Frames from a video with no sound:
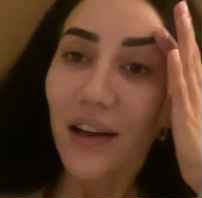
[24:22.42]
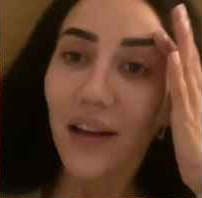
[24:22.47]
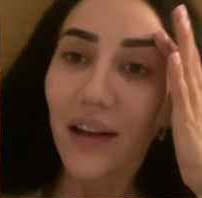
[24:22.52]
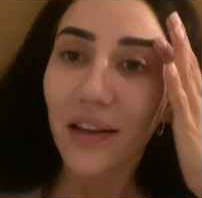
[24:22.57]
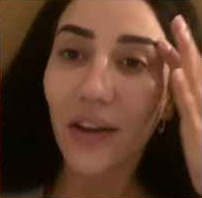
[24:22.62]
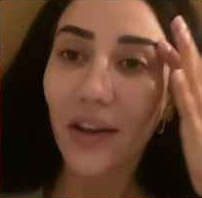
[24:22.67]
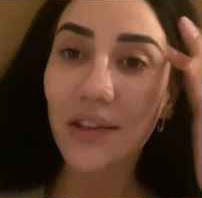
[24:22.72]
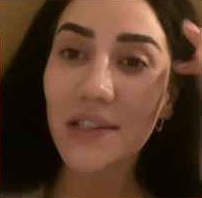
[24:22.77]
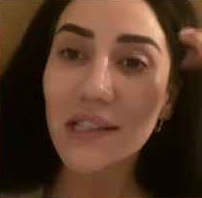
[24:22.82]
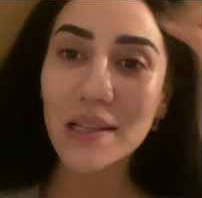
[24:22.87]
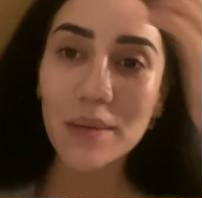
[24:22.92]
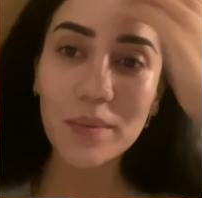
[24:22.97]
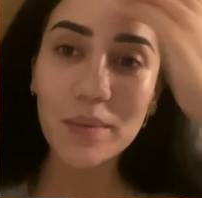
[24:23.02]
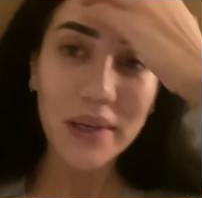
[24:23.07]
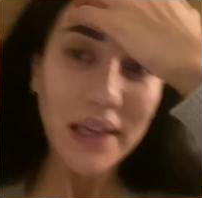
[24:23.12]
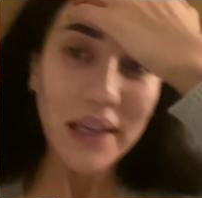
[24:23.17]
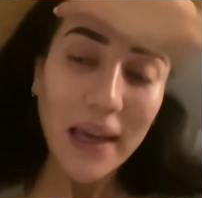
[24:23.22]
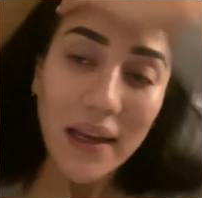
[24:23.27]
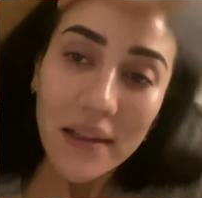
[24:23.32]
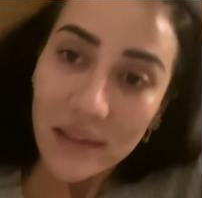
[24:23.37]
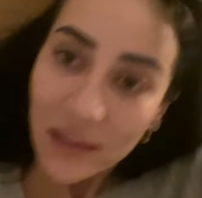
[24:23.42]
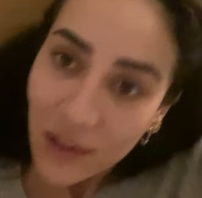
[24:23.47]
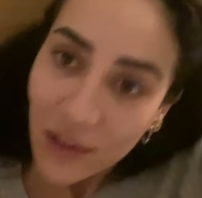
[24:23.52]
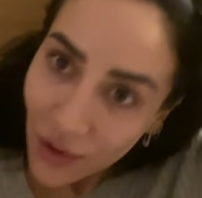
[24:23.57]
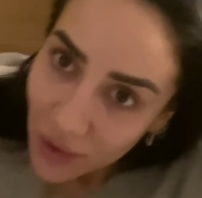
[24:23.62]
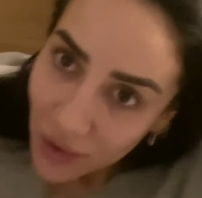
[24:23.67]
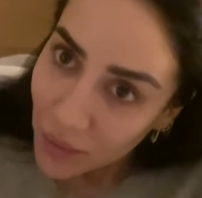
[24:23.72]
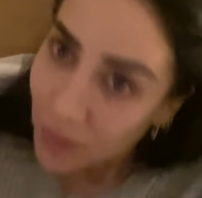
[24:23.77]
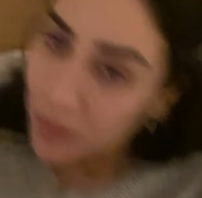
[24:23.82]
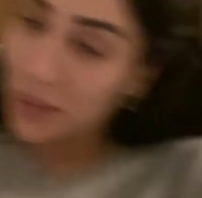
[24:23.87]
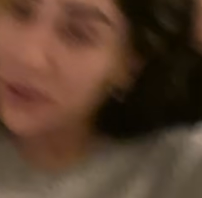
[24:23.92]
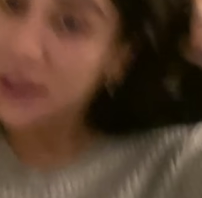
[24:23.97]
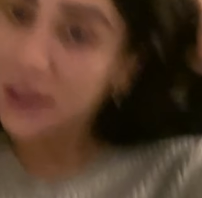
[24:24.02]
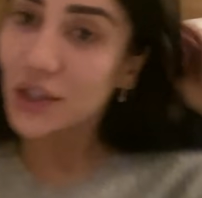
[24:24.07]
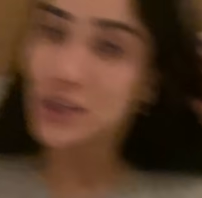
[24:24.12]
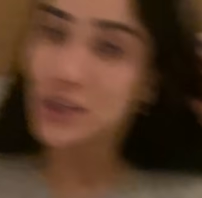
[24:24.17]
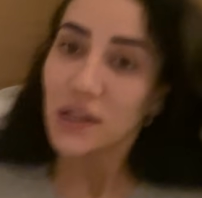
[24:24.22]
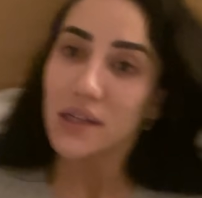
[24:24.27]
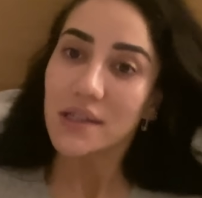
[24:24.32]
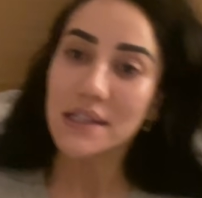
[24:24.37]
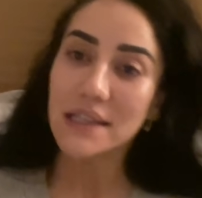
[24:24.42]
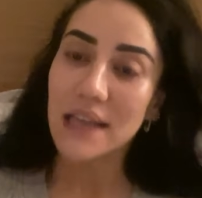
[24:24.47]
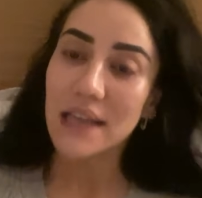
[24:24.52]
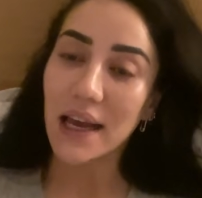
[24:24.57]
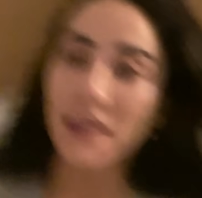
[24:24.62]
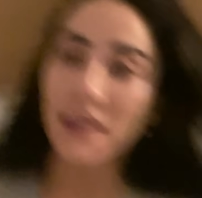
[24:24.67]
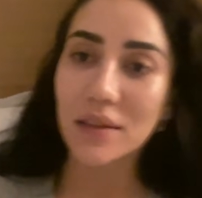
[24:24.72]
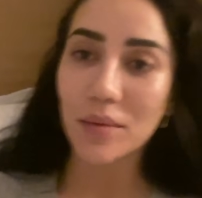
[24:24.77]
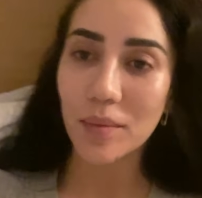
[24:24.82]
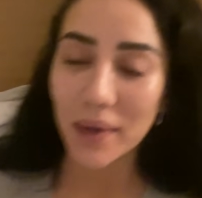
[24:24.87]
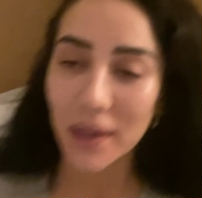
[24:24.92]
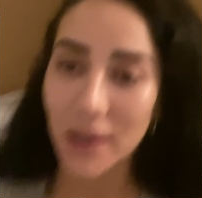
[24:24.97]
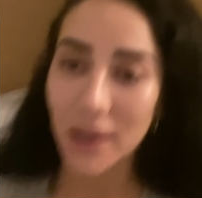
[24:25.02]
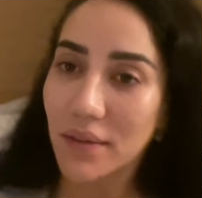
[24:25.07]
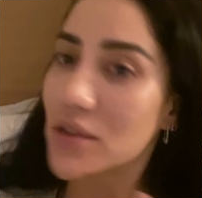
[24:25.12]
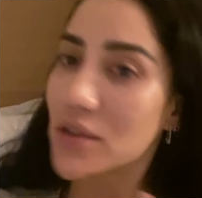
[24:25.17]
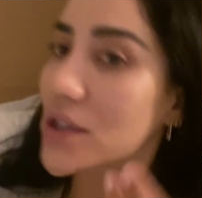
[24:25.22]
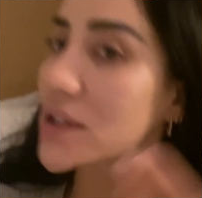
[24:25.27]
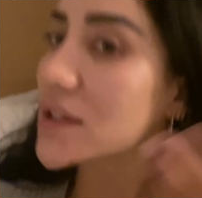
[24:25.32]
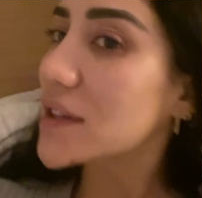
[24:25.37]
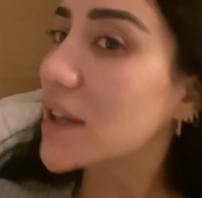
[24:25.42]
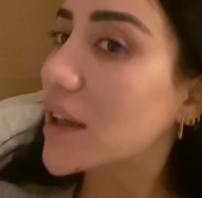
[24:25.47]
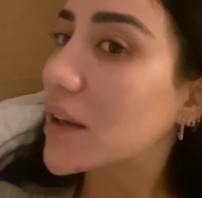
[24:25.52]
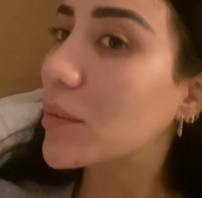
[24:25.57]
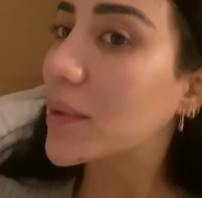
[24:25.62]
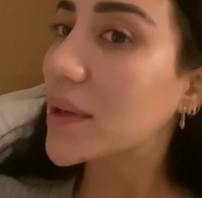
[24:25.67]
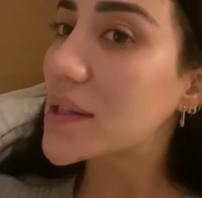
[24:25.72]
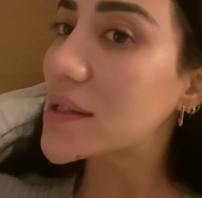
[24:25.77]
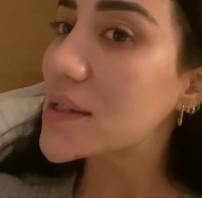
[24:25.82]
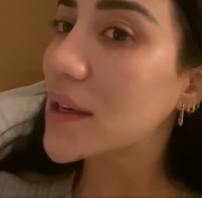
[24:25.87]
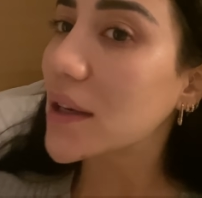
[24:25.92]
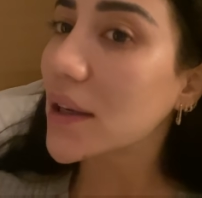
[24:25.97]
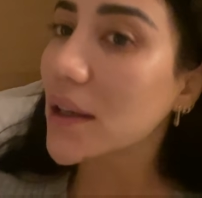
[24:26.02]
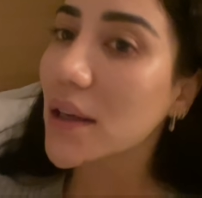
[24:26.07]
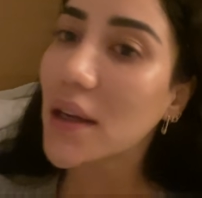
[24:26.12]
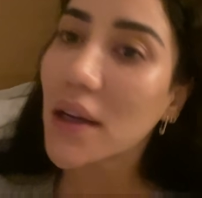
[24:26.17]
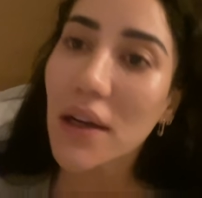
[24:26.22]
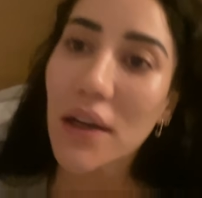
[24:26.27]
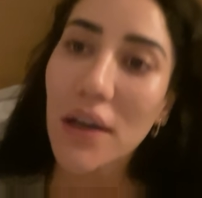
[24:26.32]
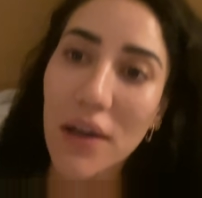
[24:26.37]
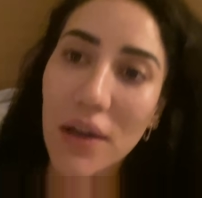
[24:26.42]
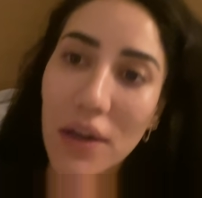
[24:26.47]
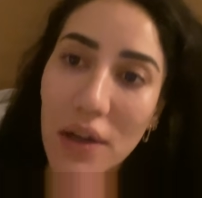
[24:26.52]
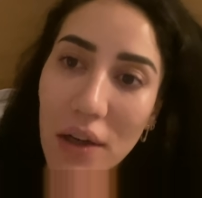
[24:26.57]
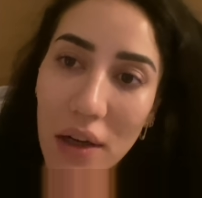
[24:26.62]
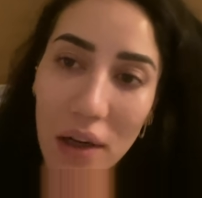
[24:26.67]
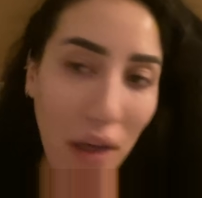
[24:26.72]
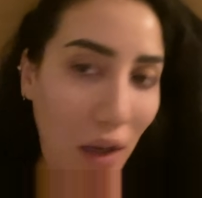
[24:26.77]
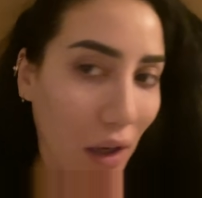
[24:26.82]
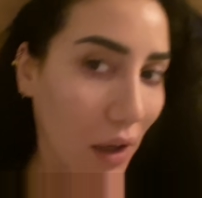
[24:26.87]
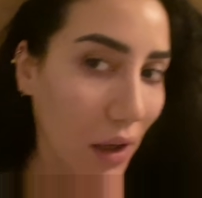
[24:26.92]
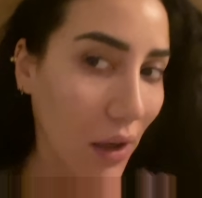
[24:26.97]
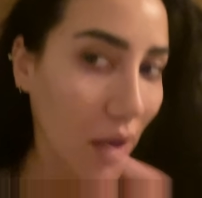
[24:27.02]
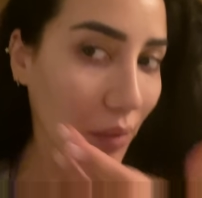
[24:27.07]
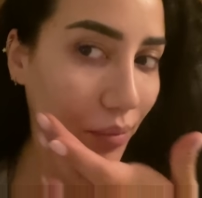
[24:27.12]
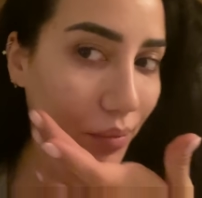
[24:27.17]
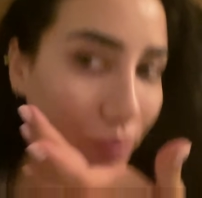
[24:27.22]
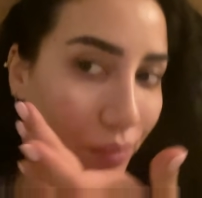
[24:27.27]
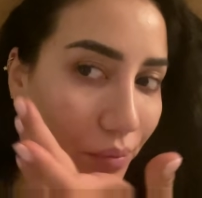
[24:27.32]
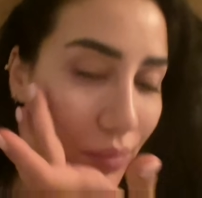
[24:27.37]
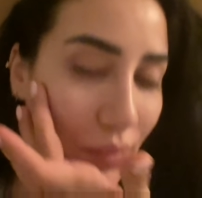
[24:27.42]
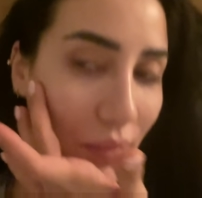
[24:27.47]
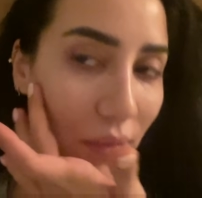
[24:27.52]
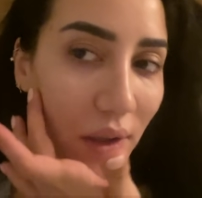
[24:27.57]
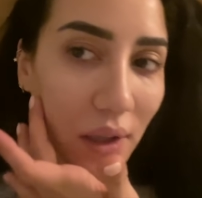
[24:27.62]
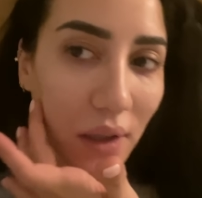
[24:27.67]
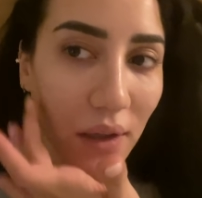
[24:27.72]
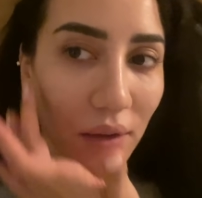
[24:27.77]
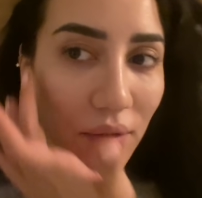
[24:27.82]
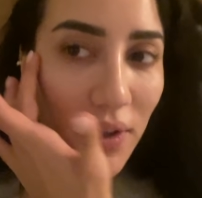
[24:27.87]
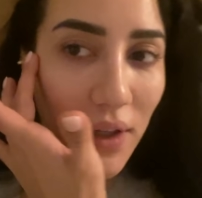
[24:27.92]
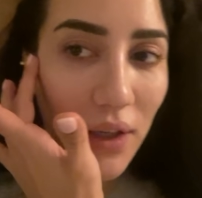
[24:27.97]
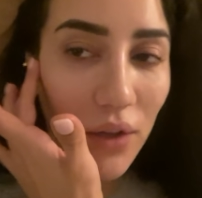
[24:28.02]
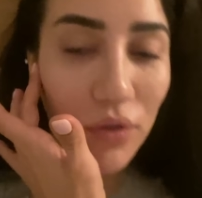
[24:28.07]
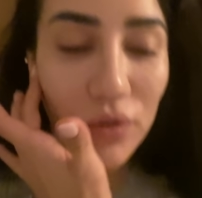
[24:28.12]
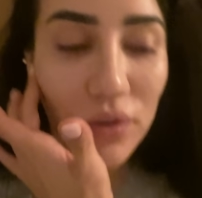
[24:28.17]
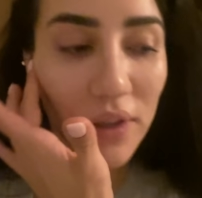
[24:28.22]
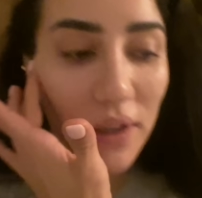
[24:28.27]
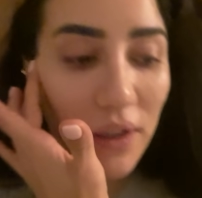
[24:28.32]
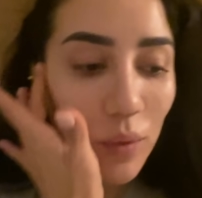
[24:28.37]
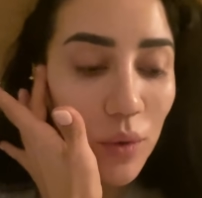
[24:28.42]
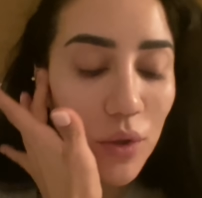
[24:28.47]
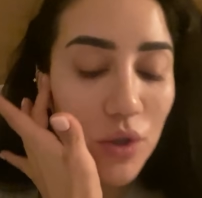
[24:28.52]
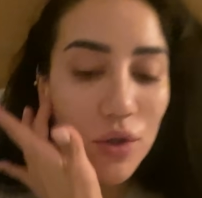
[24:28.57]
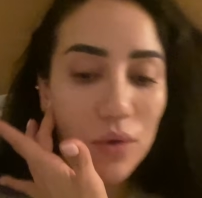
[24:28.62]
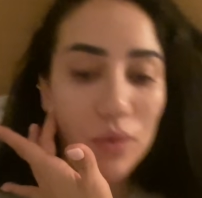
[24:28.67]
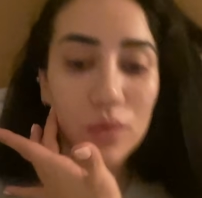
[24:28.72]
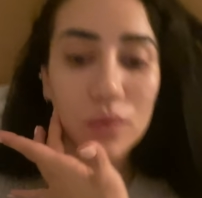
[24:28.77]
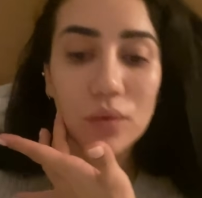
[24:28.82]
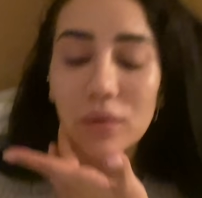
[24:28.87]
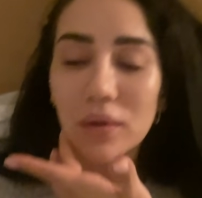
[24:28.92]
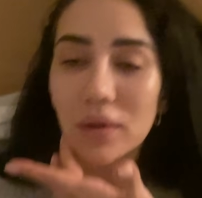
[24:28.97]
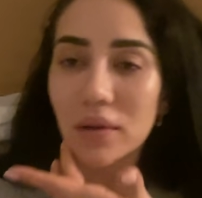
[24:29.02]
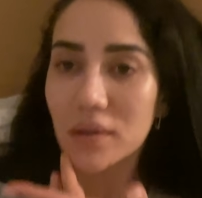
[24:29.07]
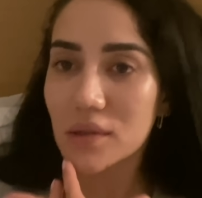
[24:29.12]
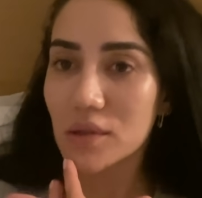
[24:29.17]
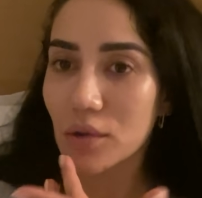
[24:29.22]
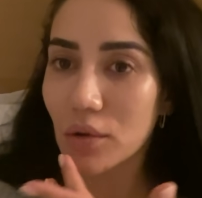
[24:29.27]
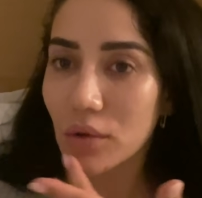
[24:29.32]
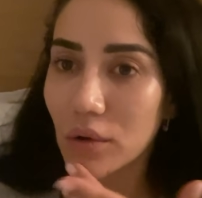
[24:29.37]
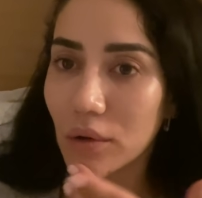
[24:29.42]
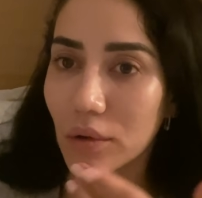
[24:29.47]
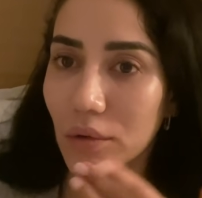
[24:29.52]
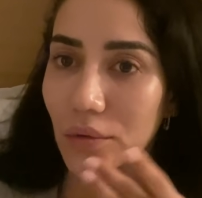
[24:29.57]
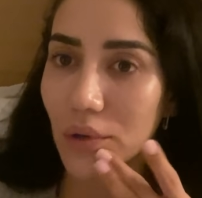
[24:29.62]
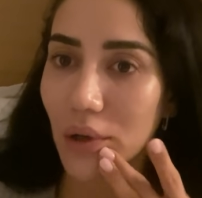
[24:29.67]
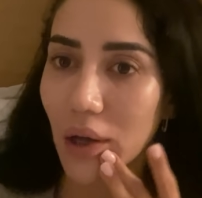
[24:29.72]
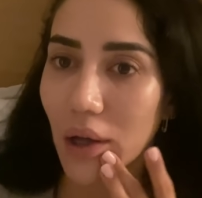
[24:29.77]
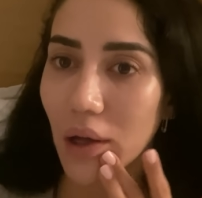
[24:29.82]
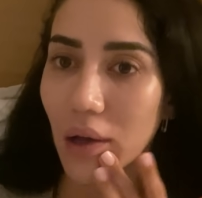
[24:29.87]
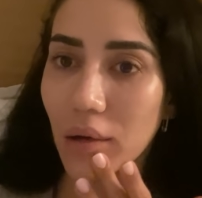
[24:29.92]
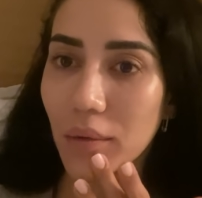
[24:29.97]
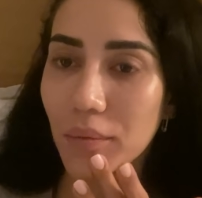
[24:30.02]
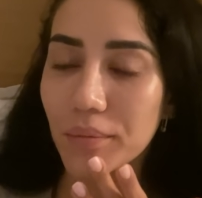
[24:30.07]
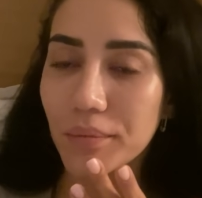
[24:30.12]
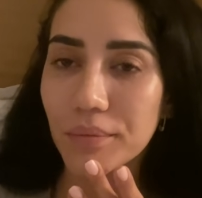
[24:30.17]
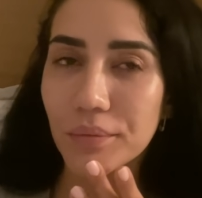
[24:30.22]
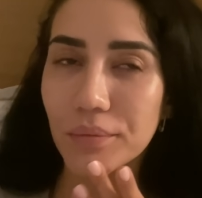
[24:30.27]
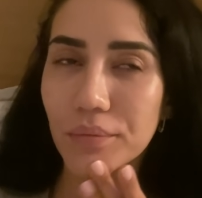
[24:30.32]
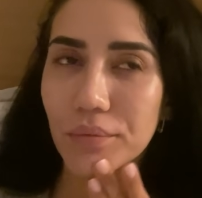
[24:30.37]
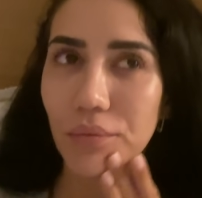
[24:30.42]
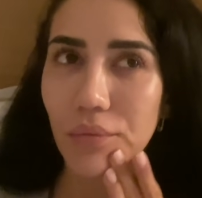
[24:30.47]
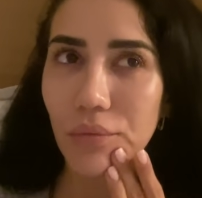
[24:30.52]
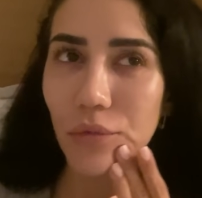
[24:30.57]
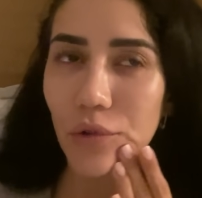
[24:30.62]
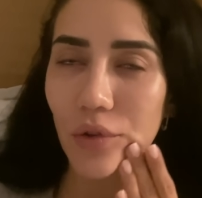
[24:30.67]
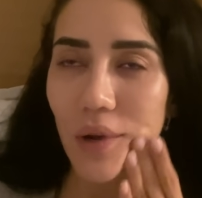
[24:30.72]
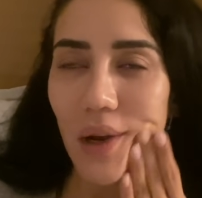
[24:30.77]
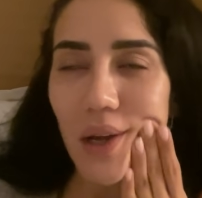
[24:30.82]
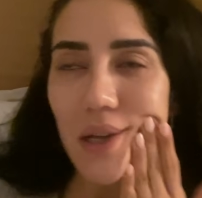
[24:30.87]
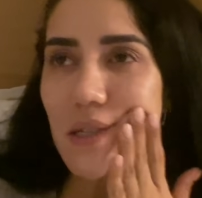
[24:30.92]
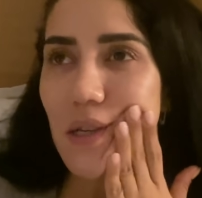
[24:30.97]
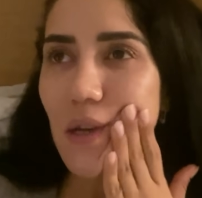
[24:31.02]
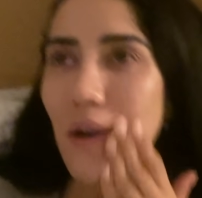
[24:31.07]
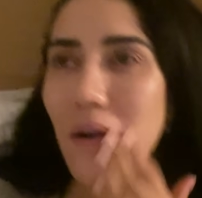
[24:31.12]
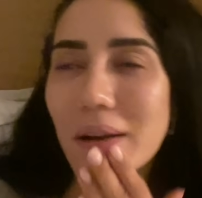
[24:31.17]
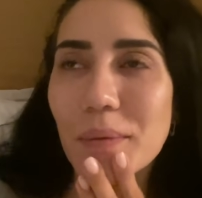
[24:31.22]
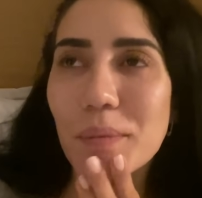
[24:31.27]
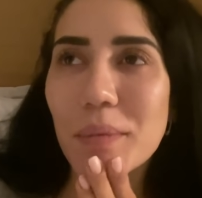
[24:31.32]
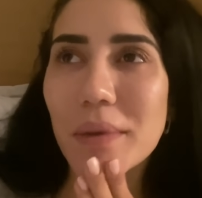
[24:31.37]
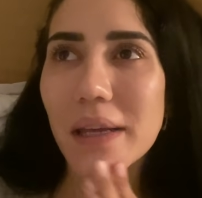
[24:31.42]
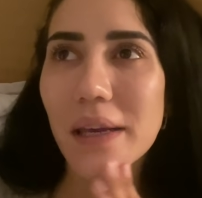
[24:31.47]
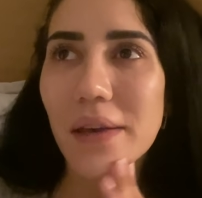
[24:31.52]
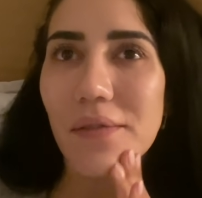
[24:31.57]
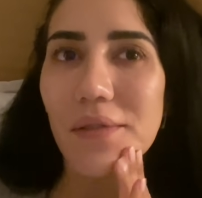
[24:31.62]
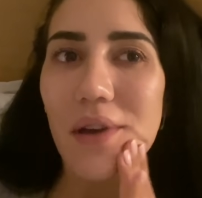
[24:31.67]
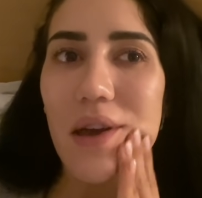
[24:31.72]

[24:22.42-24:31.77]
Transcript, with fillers: Not sleeping yet, not in P Js yet, but I've just done my skincare, um, the evening routine, which you saw um, two nights ago, I believe.